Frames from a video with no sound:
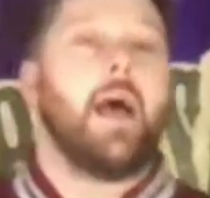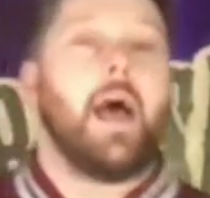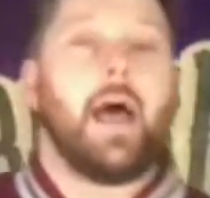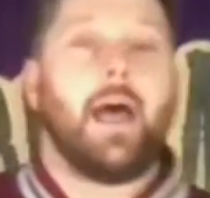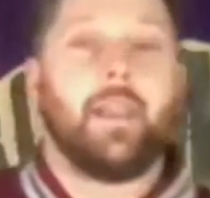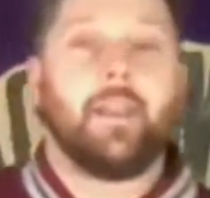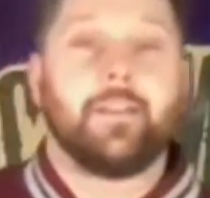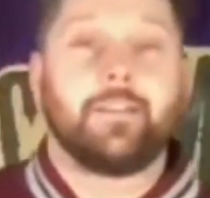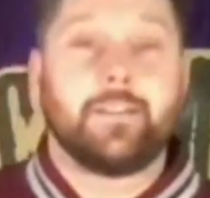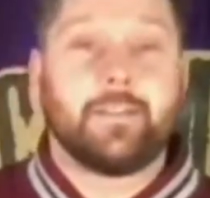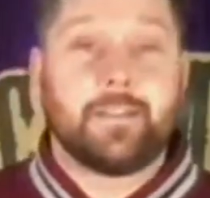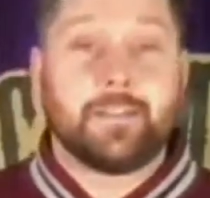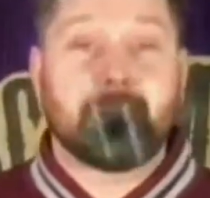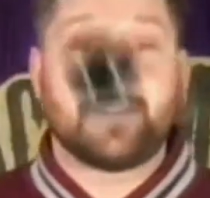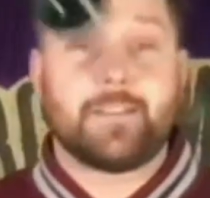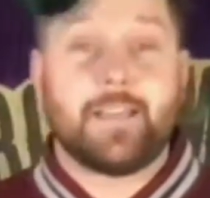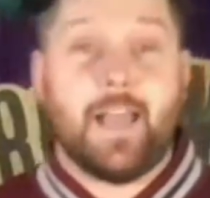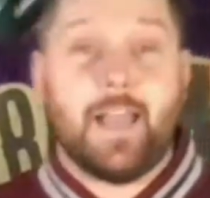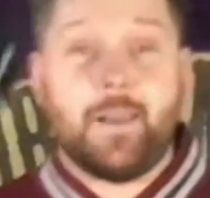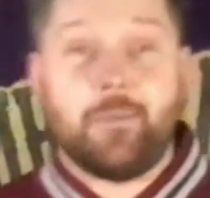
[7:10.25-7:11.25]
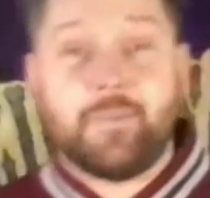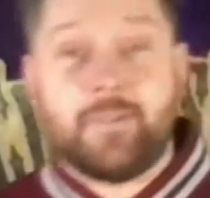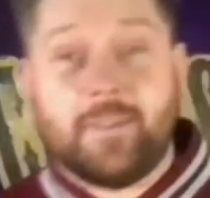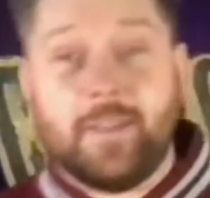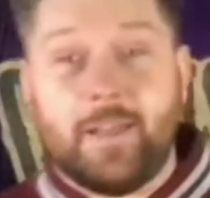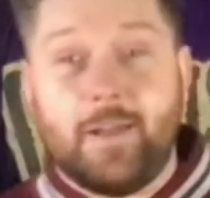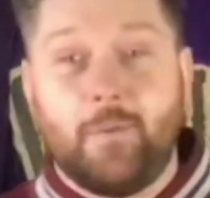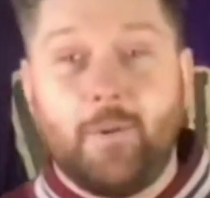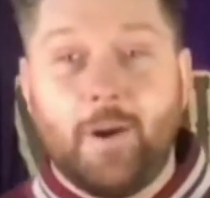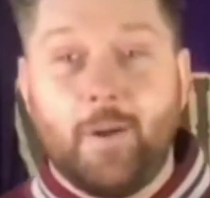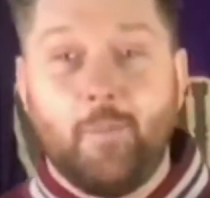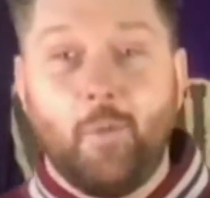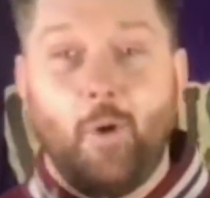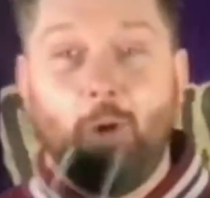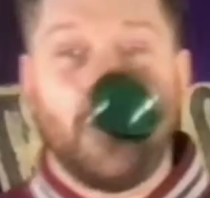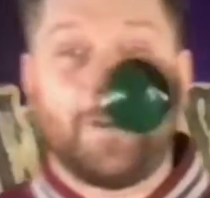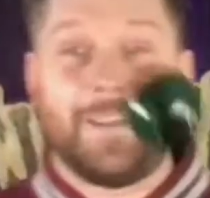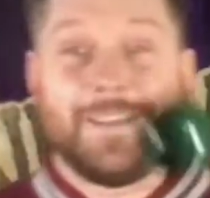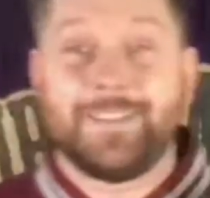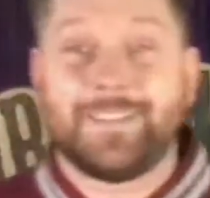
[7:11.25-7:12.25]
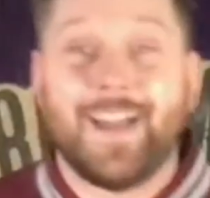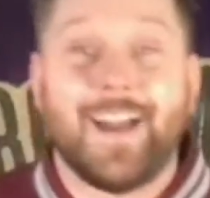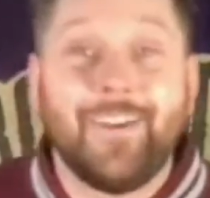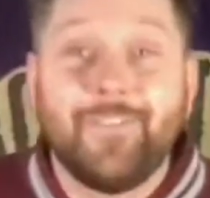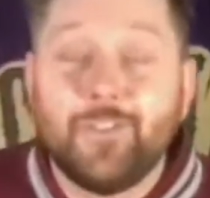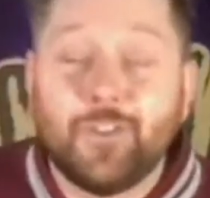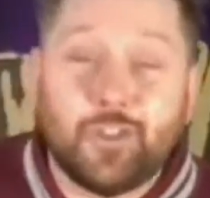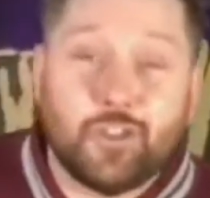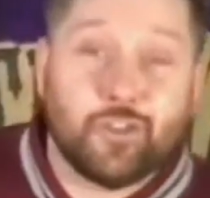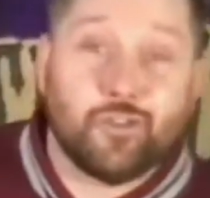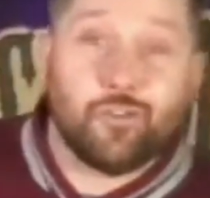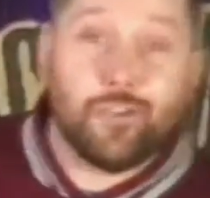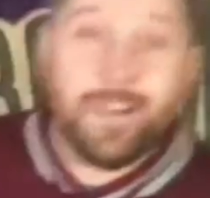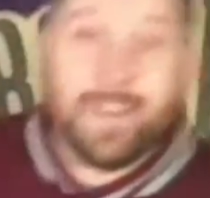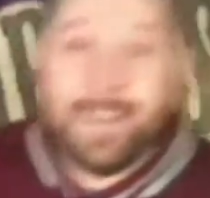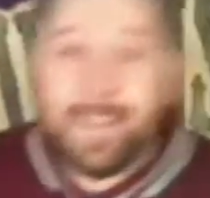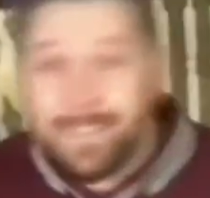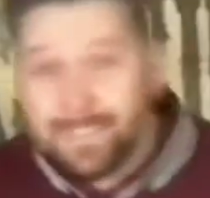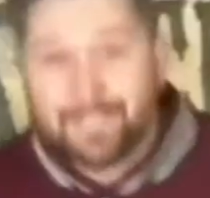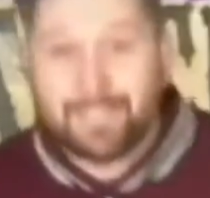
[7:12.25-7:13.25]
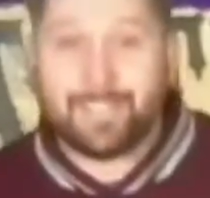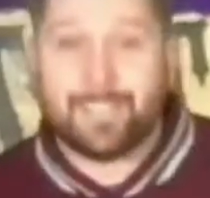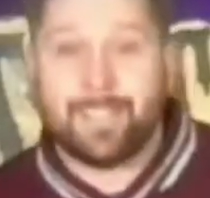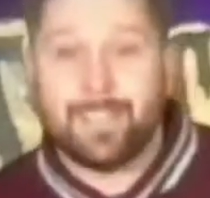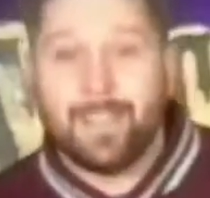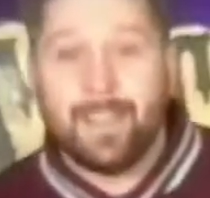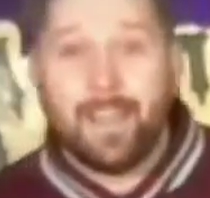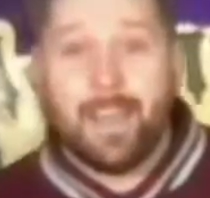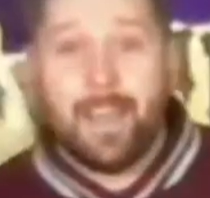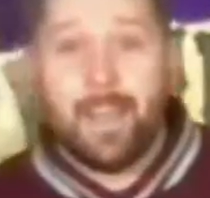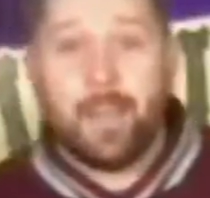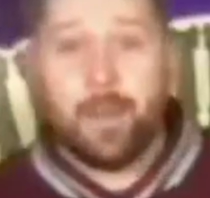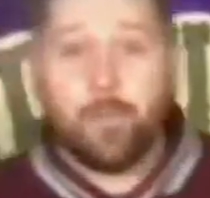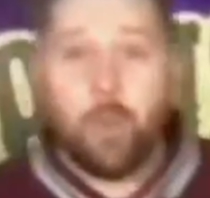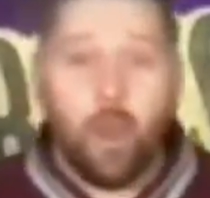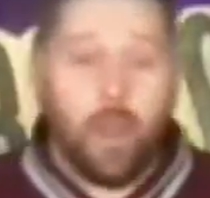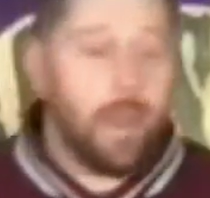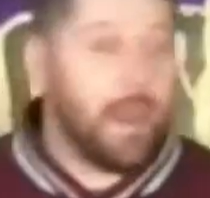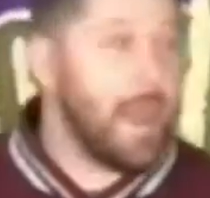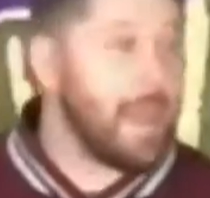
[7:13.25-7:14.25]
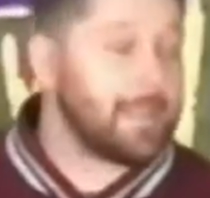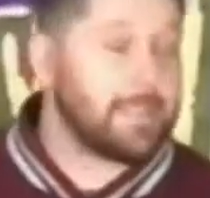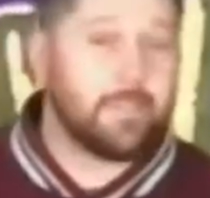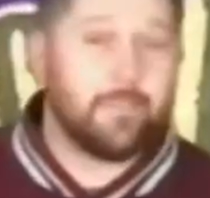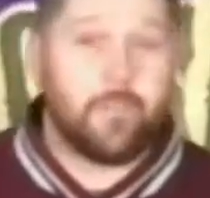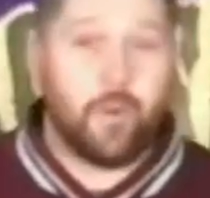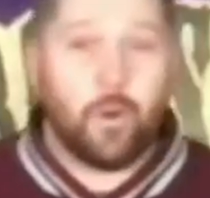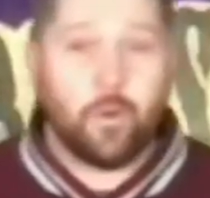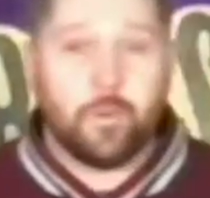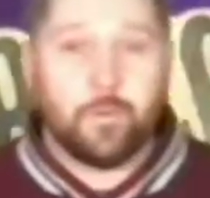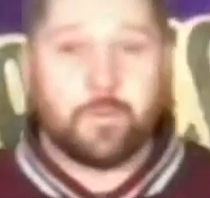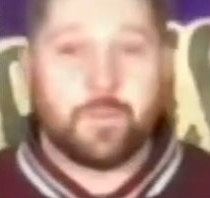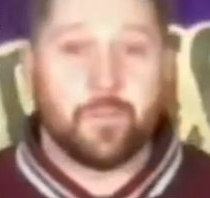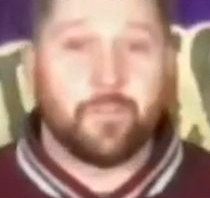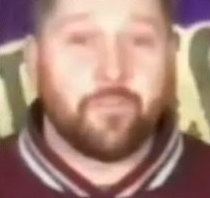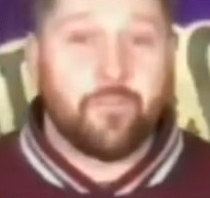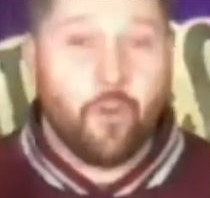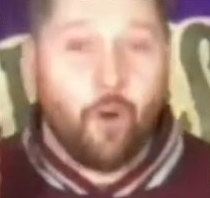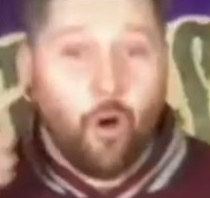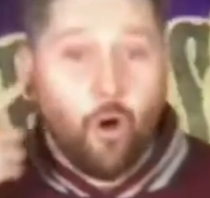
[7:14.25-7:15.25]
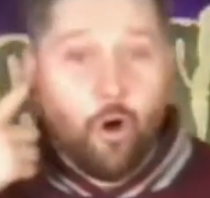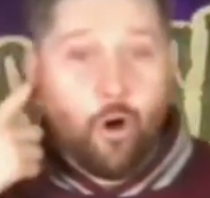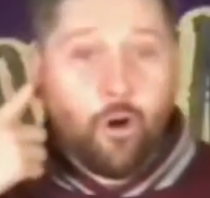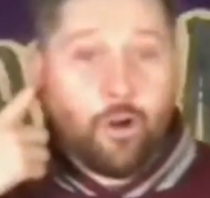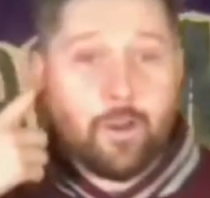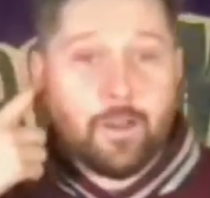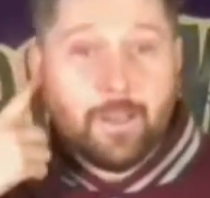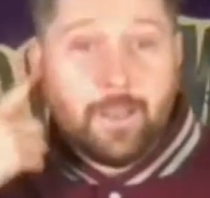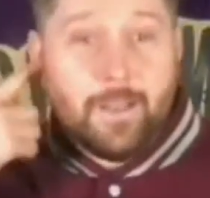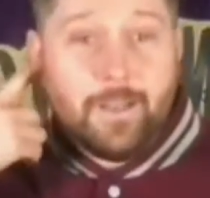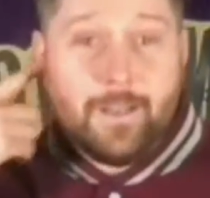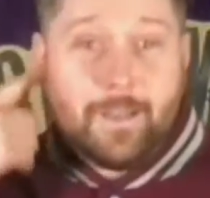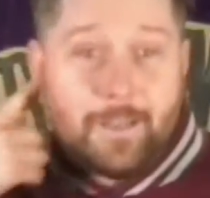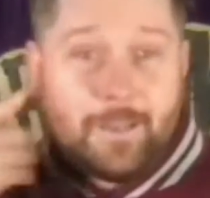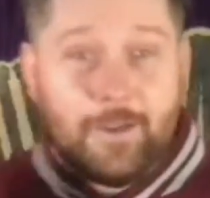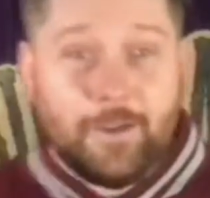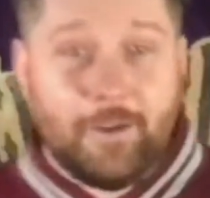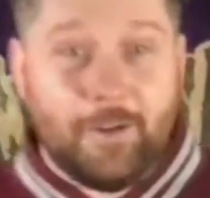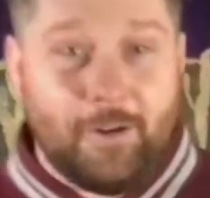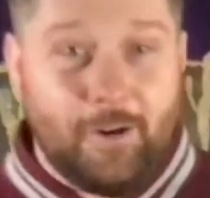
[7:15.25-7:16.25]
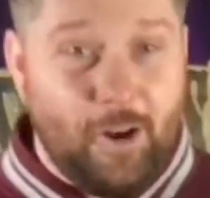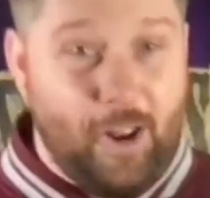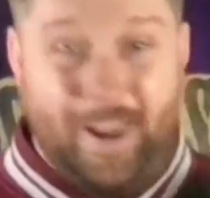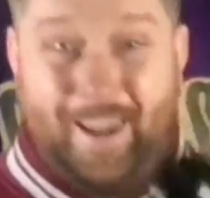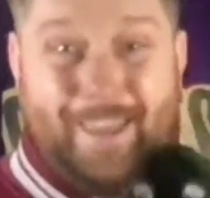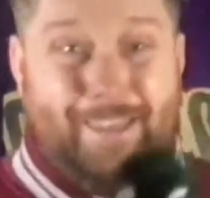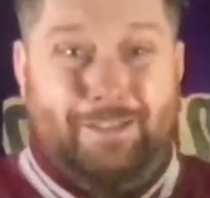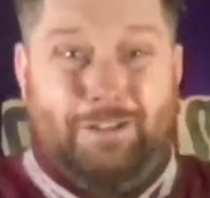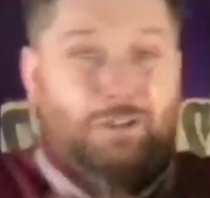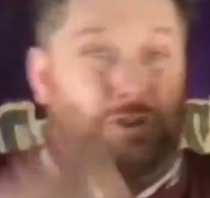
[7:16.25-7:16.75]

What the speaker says: And I did the same thing when I'm walking down the street and I'm like, Alexa, volume to 4 in the